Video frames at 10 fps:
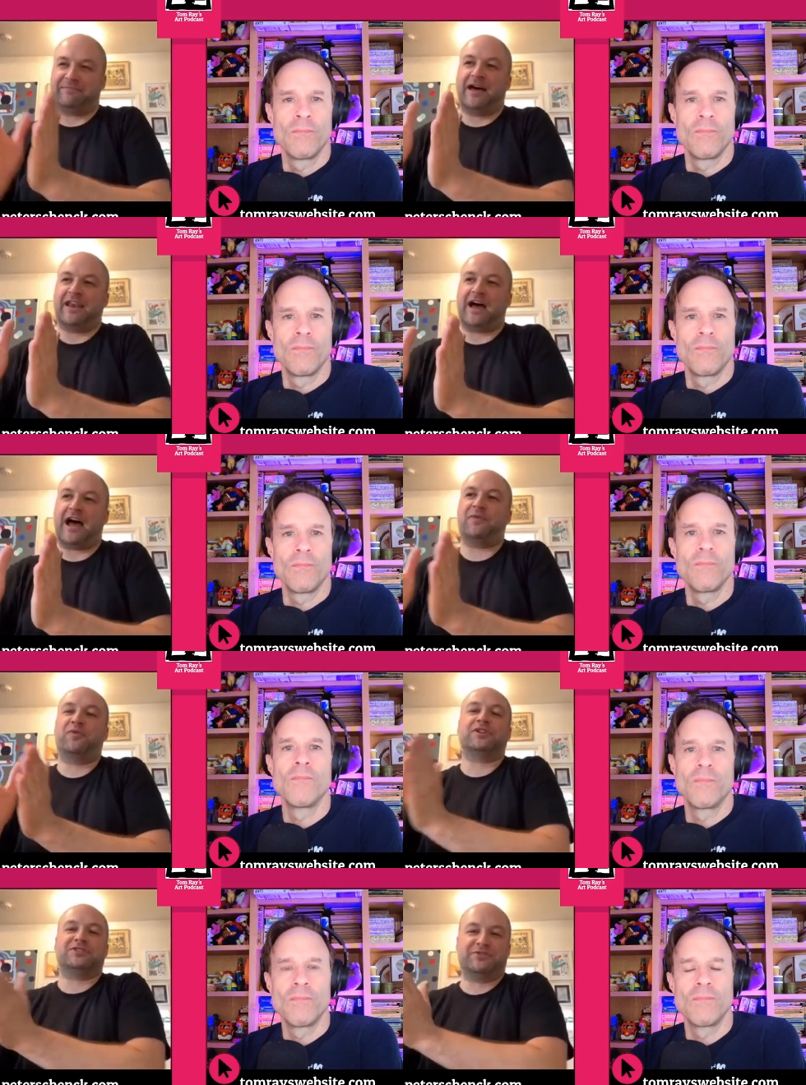Speaker 1: But I
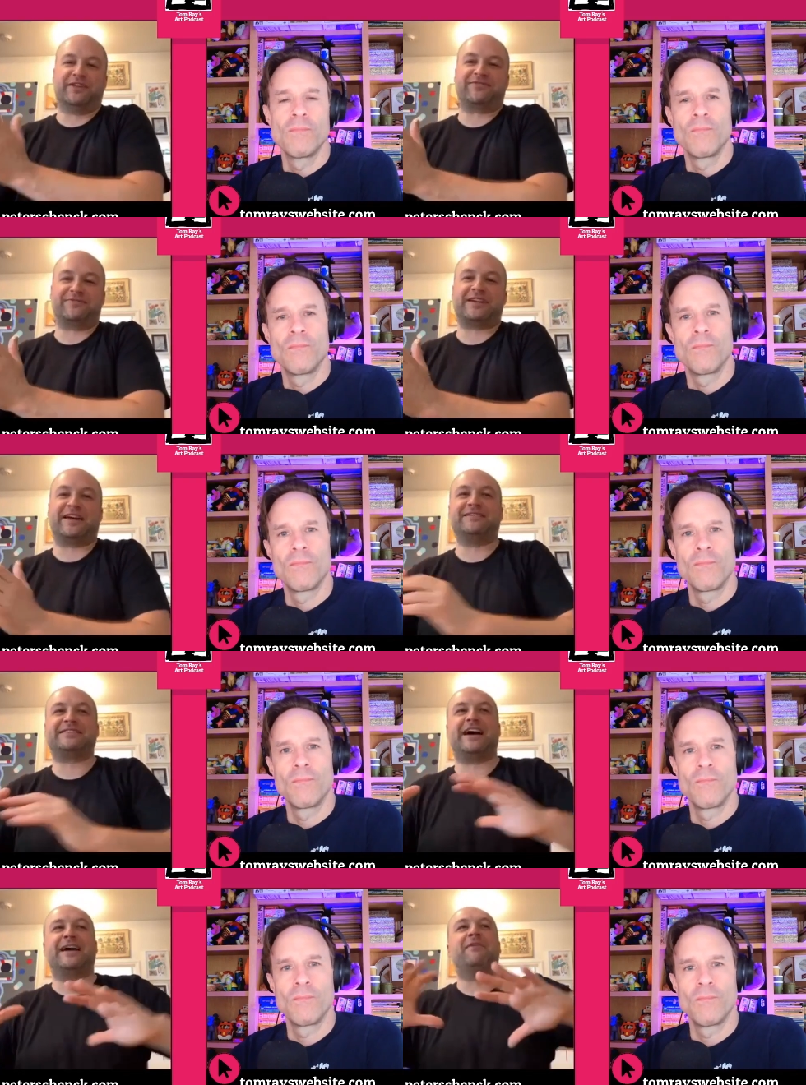will do that from time to
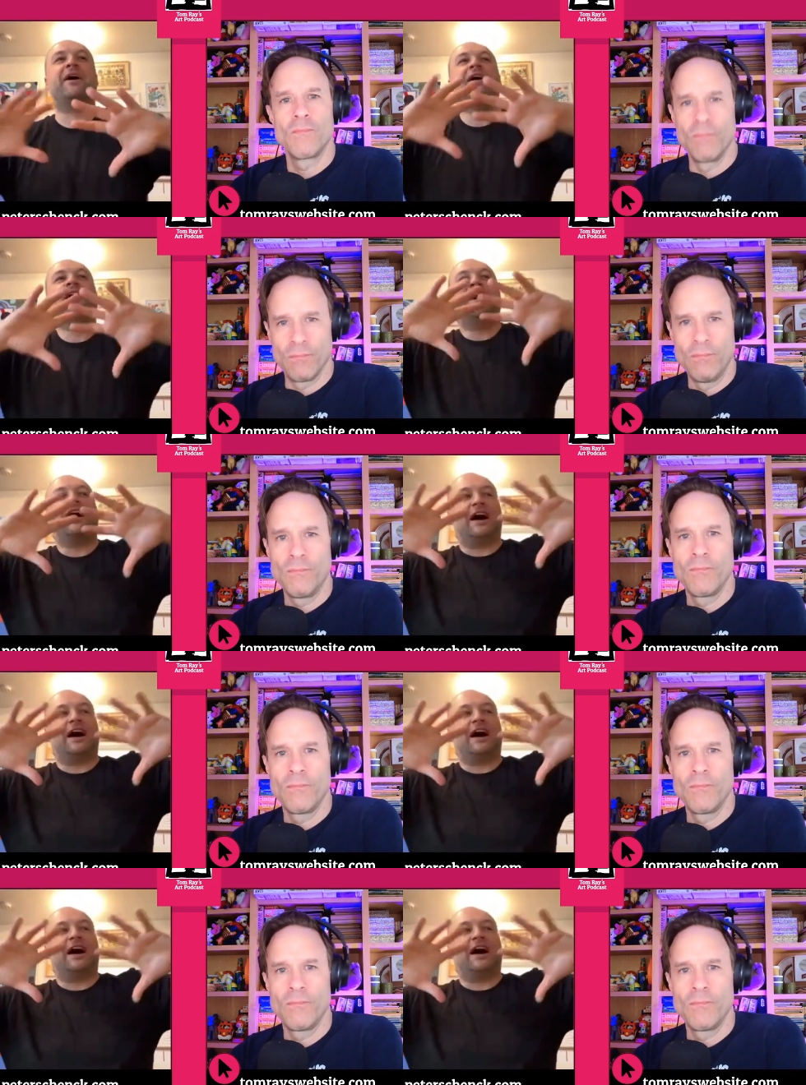time. Mm-hmm.